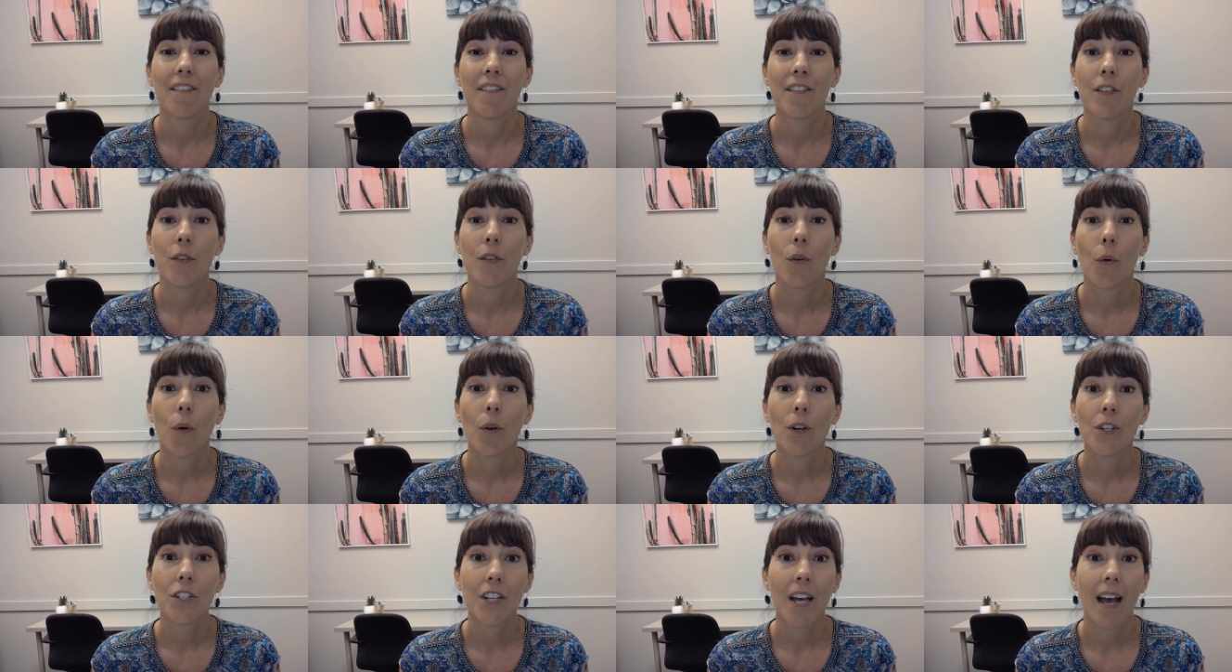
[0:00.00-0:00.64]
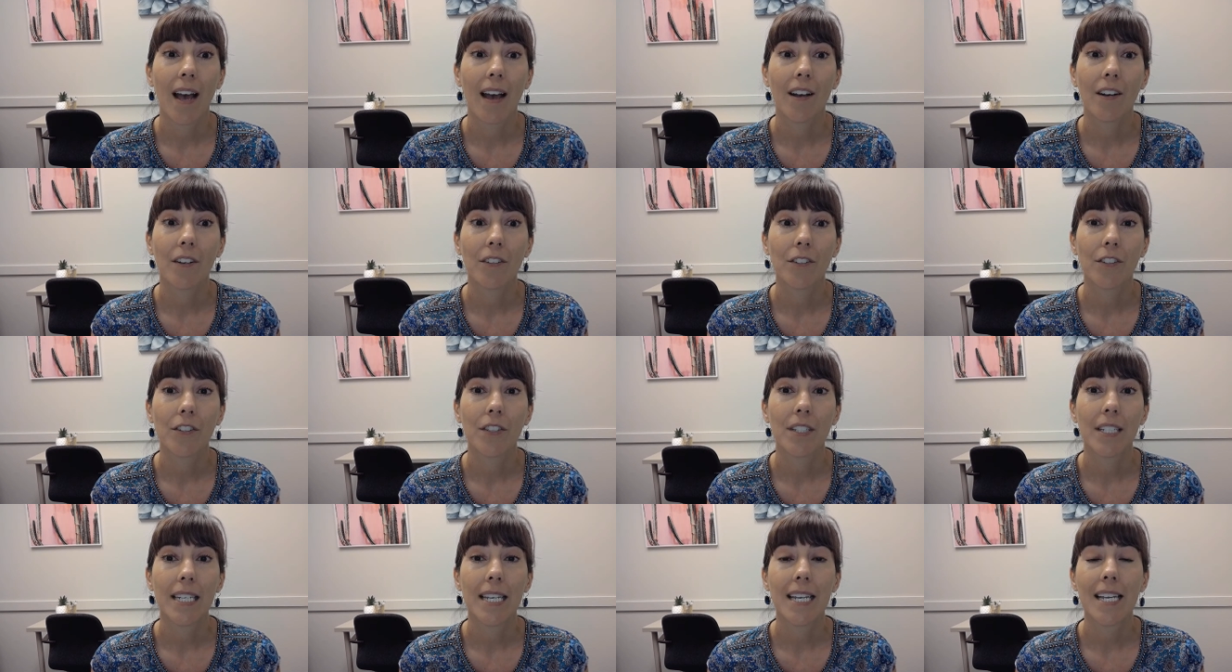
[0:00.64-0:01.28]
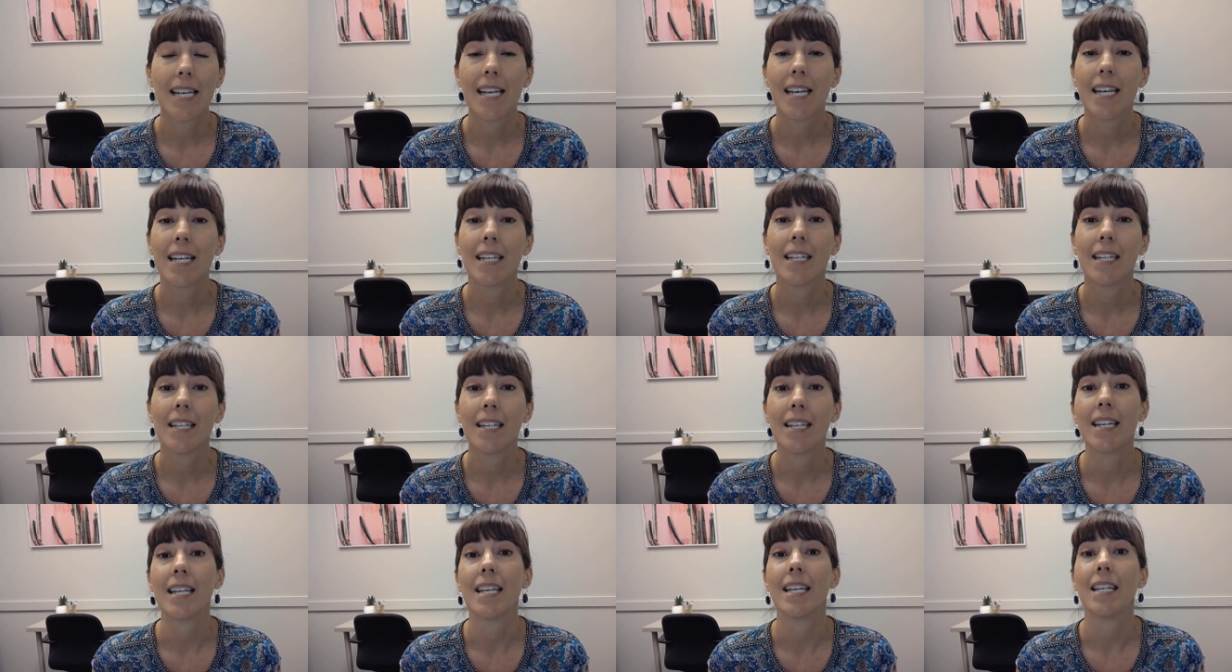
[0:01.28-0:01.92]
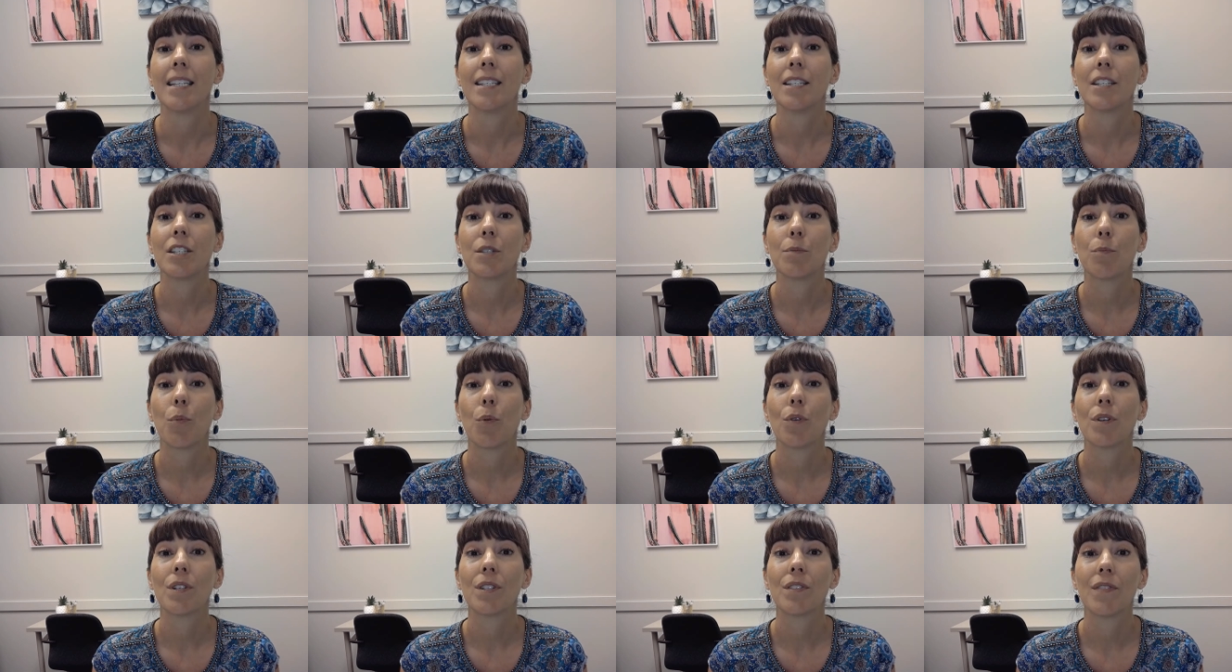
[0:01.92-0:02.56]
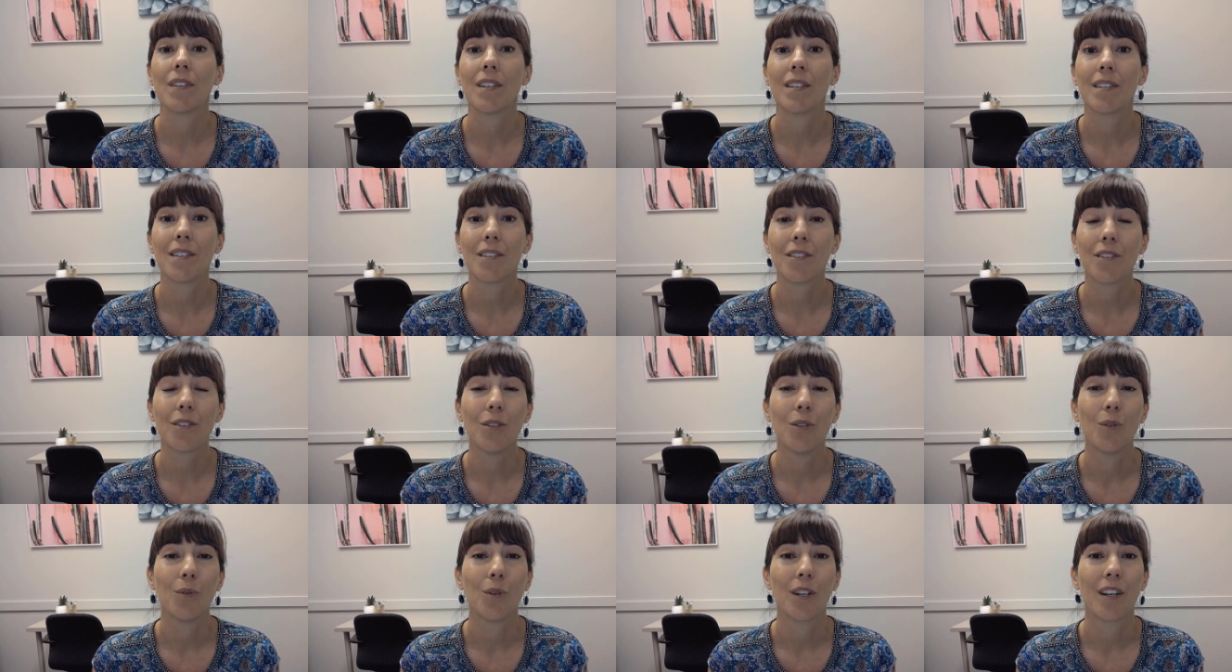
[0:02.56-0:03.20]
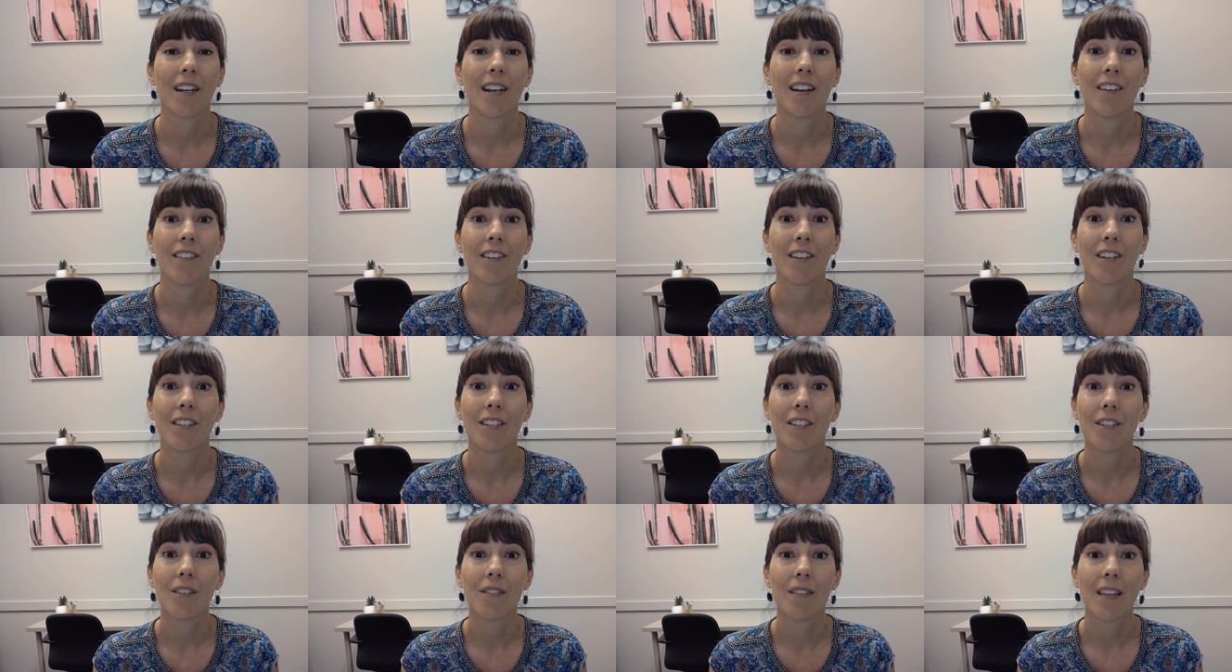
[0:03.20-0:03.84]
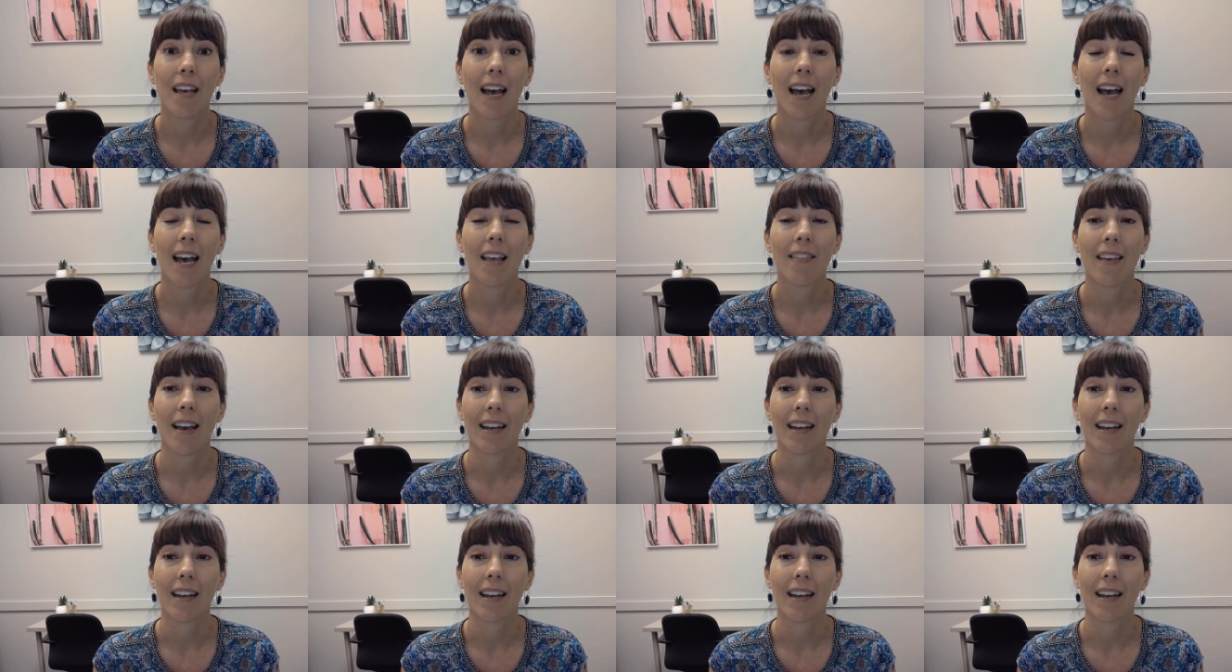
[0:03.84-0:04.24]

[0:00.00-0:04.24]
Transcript: your child or teen needs a sports physical, we're here to do that.